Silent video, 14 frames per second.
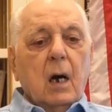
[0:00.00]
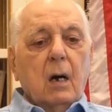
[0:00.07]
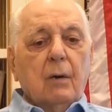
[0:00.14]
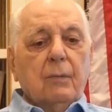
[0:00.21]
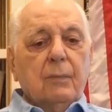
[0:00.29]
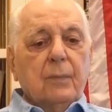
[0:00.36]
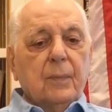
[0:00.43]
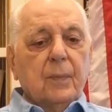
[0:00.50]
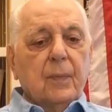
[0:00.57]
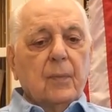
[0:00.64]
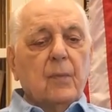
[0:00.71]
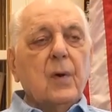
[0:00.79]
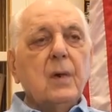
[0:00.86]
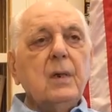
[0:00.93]
of
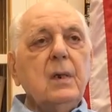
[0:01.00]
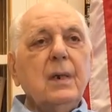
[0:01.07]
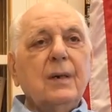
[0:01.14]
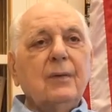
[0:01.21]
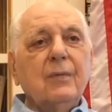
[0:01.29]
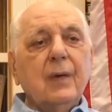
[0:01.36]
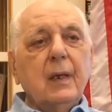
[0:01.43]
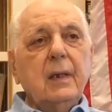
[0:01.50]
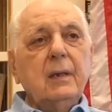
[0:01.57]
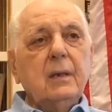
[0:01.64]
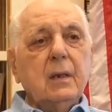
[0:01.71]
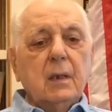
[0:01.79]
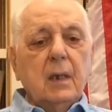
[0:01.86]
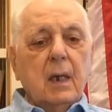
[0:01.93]
one of eight
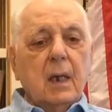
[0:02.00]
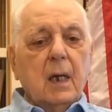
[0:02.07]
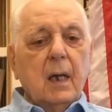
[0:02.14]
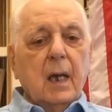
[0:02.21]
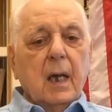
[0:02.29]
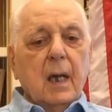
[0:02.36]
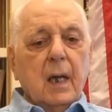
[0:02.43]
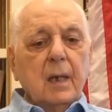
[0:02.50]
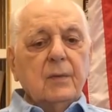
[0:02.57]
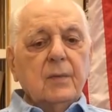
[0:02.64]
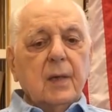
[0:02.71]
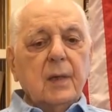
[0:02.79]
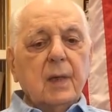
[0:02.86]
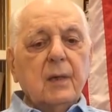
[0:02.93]

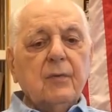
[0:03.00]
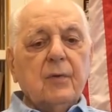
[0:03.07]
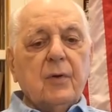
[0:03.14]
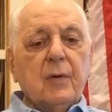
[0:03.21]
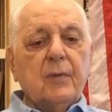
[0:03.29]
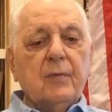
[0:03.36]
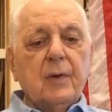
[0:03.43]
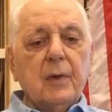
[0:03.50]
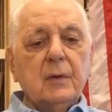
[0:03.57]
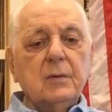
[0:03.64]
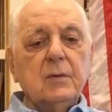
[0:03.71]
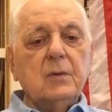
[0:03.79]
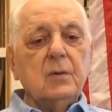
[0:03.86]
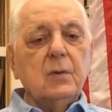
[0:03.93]
anti-aircraft
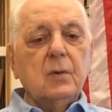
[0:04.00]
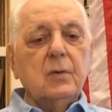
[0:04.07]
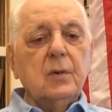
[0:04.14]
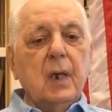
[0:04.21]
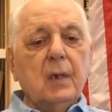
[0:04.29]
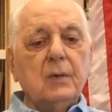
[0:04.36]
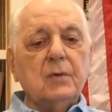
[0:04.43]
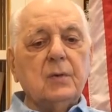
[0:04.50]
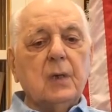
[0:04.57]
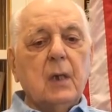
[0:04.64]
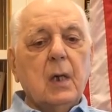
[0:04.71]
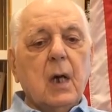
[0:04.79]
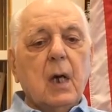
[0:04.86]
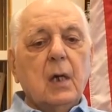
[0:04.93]
guns known as
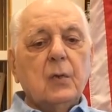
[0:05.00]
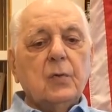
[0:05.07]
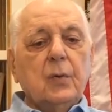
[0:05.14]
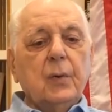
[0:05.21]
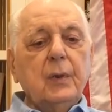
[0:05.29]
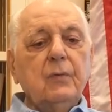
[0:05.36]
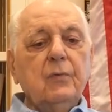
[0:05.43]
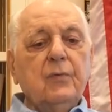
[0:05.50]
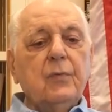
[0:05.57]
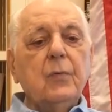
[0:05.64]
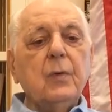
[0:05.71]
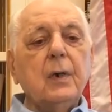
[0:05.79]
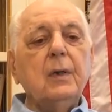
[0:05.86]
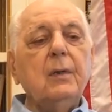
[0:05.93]
twin
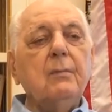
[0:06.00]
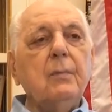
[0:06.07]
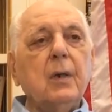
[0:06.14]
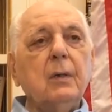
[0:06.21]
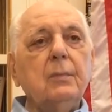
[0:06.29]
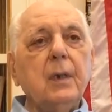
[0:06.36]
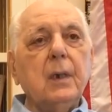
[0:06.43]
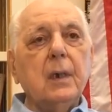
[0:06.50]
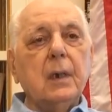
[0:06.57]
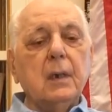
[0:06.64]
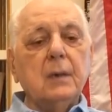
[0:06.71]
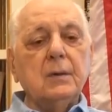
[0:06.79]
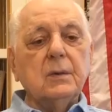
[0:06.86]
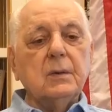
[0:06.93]
forty millimeter
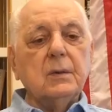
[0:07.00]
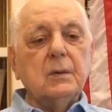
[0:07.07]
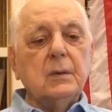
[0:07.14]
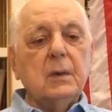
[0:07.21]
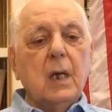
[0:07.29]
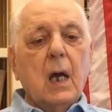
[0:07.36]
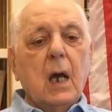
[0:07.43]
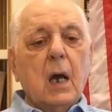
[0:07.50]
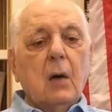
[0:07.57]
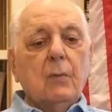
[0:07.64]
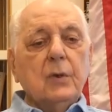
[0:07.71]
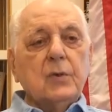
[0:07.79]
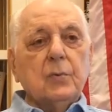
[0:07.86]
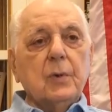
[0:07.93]
guns,
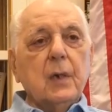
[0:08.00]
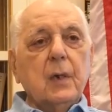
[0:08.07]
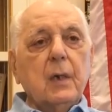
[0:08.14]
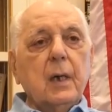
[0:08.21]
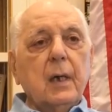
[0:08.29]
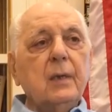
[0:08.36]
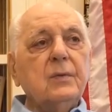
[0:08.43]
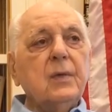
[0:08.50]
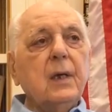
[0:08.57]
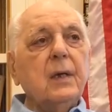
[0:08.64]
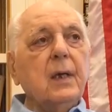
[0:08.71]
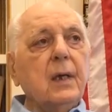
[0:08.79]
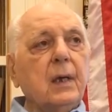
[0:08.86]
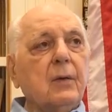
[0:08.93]
which were
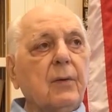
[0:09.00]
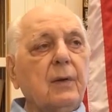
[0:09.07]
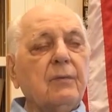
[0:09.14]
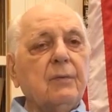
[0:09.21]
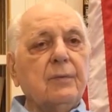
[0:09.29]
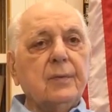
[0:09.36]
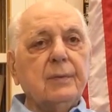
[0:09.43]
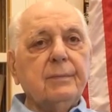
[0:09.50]
anti-aircraft.